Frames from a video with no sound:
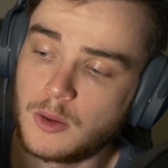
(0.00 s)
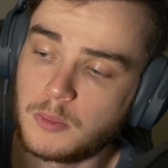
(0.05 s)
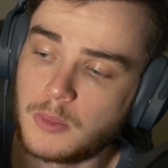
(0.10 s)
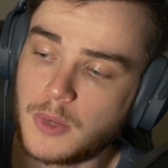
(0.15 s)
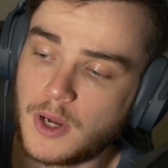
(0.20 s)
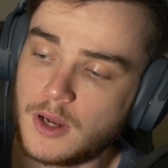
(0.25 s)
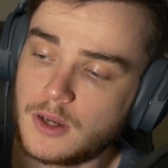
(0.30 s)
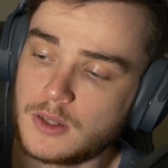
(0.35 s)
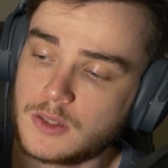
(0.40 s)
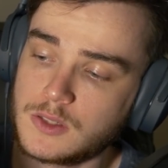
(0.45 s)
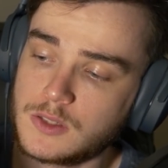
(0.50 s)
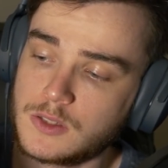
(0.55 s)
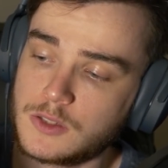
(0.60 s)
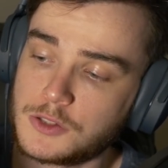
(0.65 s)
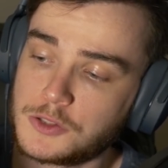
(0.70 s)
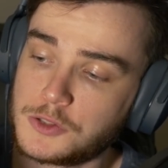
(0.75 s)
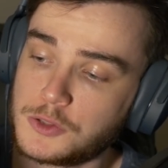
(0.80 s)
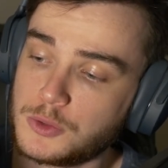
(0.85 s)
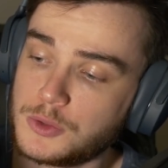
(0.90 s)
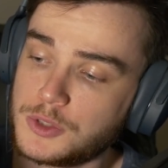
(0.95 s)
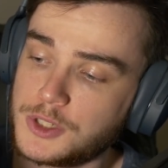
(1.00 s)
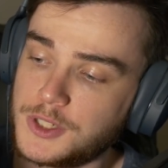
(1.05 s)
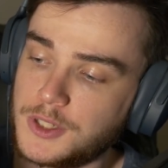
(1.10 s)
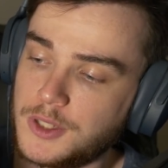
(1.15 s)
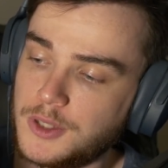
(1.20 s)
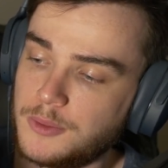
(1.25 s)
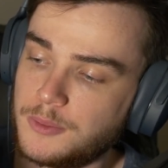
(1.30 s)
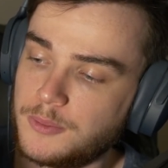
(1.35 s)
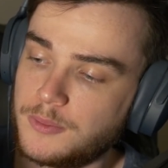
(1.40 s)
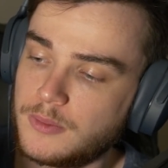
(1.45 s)
Pass the sushi.
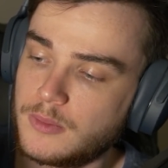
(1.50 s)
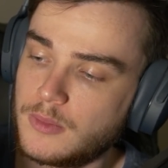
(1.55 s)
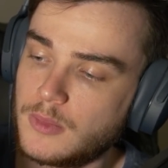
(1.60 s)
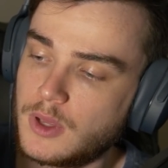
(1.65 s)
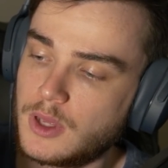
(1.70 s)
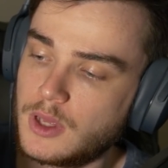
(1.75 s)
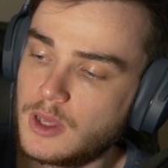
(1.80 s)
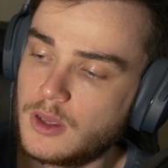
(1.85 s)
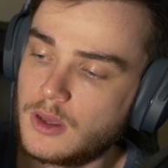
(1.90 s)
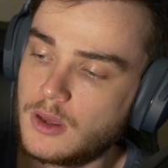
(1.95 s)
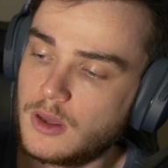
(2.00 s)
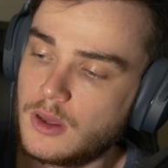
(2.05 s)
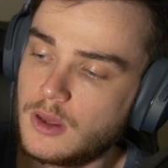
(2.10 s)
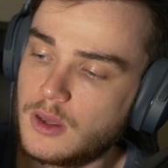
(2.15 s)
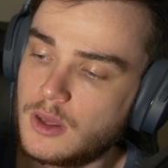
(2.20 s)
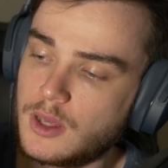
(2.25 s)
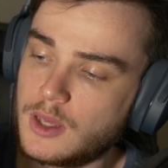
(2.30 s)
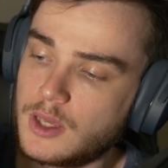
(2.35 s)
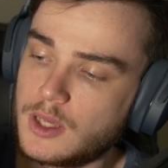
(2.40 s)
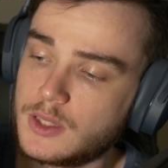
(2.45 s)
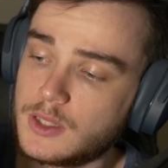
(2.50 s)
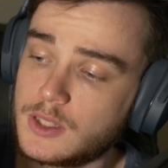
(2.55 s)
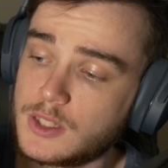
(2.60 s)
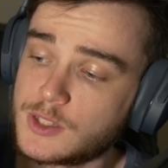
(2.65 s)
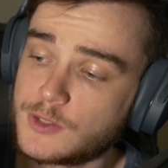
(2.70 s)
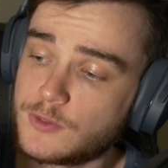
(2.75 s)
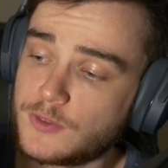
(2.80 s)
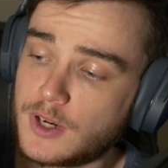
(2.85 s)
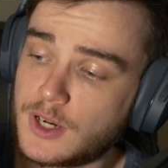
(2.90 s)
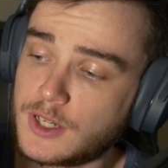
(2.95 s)
In
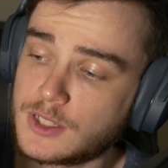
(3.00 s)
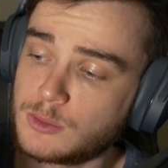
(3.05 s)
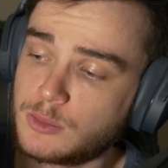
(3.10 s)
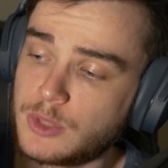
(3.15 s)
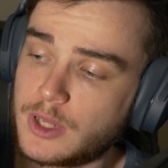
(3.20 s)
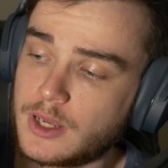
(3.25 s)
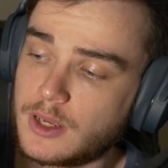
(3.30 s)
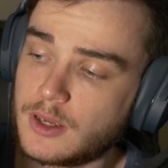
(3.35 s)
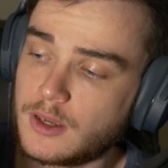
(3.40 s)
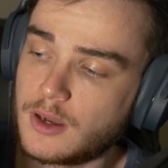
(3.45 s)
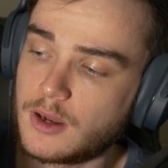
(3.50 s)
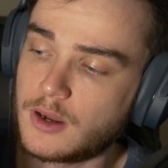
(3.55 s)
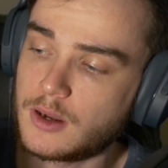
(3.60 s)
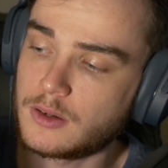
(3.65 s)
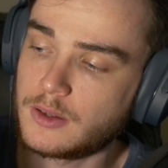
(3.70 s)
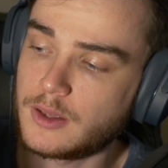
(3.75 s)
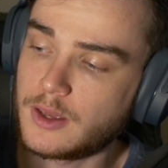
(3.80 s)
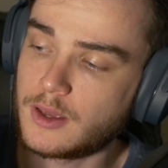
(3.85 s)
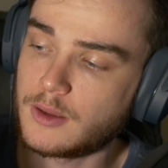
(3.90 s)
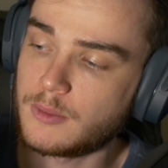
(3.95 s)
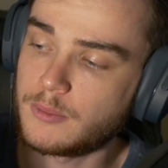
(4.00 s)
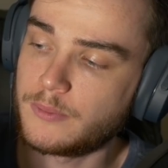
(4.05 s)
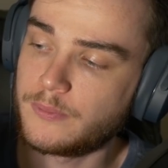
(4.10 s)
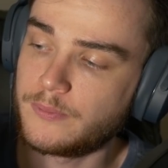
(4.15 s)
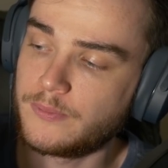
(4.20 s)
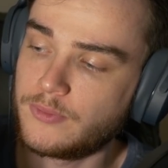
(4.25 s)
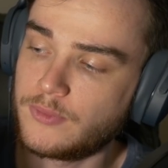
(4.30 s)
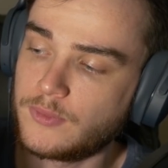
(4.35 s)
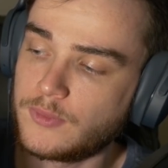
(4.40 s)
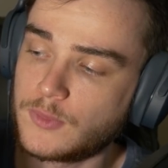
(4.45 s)
this fast playing card game,
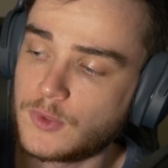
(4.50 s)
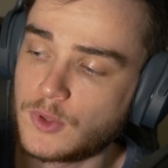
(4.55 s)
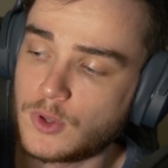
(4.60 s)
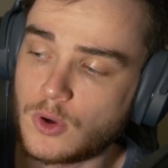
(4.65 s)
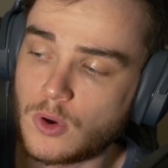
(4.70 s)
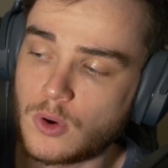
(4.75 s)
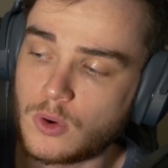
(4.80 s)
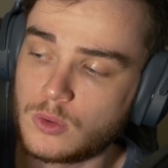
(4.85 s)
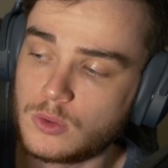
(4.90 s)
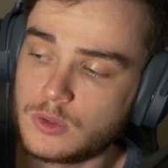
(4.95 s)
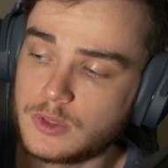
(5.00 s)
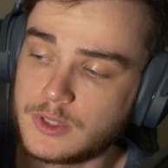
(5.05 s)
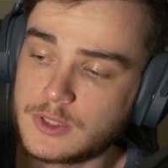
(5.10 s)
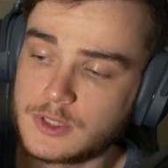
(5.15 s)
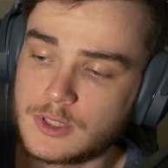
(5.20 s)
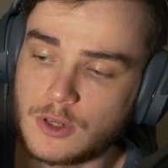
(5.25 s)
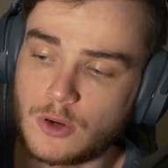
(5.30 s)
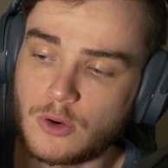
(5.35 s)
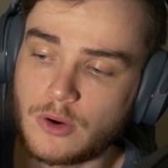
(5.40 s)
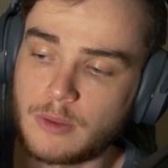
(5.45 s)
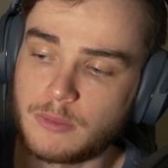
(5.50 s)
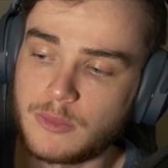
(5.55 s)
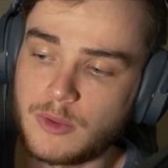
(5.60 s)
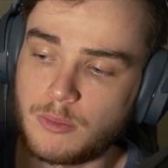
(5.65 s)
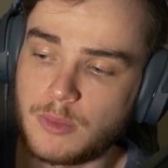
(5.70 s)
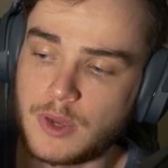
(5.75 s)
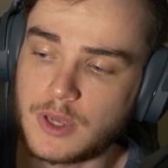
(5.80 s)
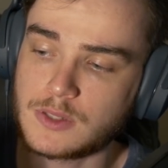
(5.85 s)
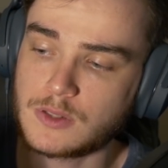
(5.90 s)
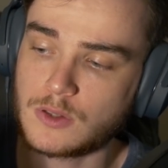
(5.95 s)
the goal is to grab the
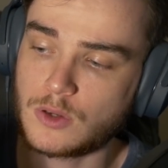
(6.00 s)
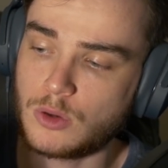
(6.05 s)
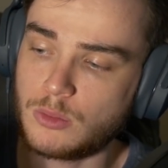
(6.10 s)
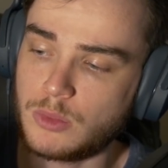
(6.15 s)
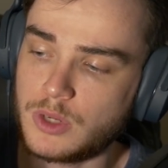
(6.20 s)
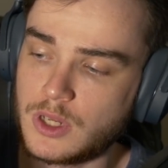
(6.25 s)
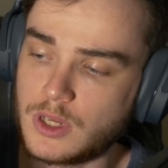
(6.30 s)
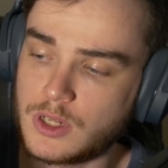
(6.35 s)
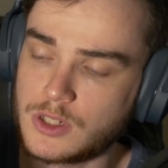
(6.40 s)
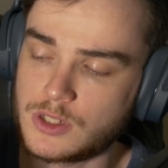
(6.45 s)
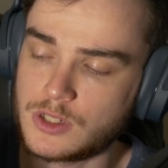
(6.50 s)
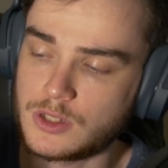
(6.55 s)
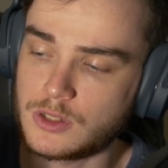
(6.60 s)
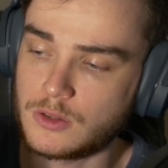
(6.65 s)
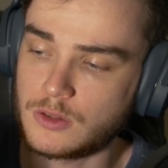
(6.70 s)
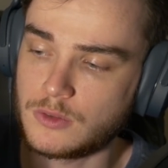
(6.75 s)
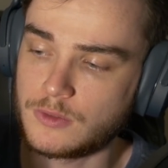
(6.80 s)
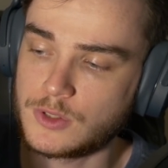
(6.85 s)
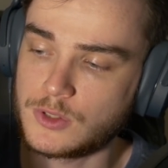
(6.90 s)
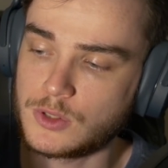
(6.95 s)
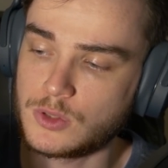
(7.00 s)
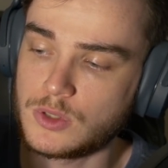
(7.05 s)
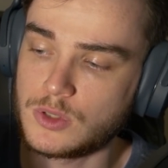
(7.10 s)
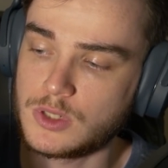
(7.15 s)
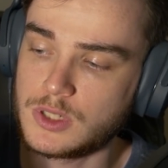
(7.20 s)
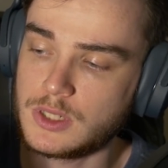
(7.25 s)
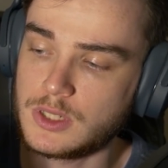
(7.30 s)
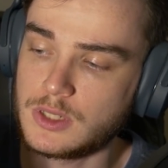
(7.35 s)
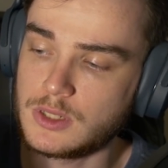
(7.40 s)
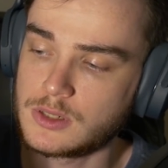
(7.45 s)
best combination of
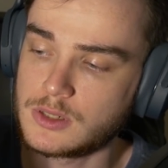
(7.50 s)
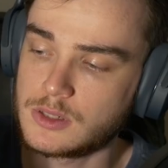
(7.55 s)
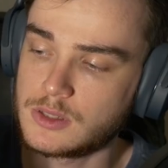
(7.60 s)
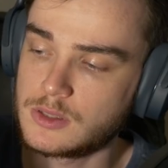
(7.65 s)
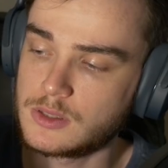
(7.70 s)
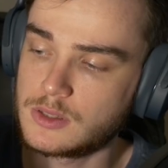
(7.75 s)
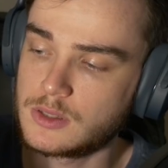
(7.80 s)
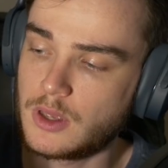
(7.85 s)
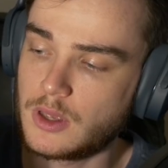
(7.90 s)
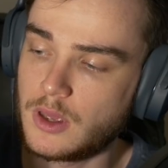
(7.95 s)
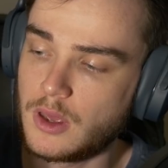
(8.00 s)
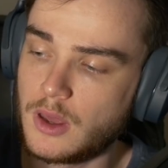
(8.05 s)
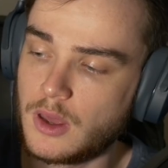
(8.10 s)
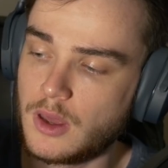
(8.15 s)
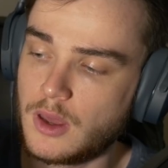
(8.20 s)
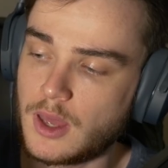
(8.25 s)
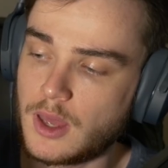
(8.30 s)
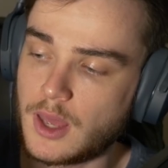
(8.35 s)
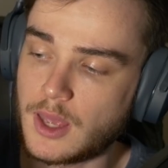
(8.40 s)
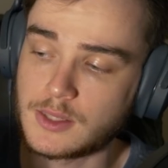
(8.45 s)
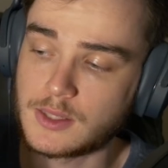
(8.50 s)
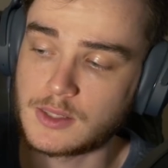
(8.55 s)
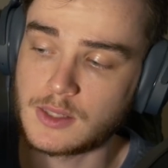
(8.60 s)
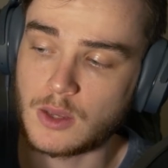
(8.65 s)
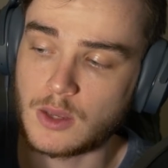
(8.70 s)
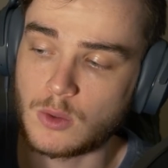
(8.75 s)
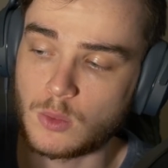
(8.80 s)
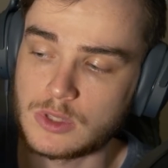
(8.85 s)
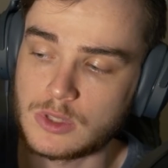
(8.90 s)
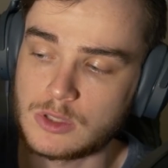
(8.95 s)
sushi dishes as
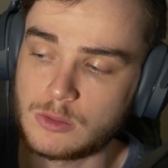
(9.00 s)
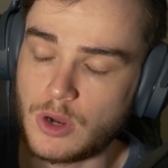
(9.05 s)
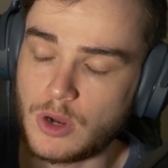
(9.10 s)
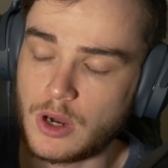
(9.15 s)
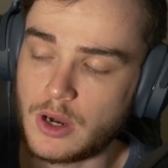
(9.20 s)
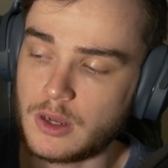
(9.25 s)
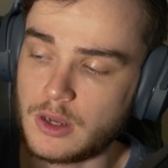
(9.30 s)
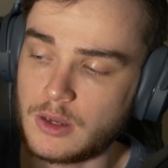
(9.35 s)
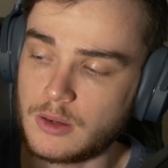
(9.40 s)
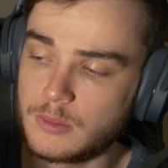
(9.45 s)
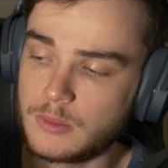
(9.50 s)
they whiz by.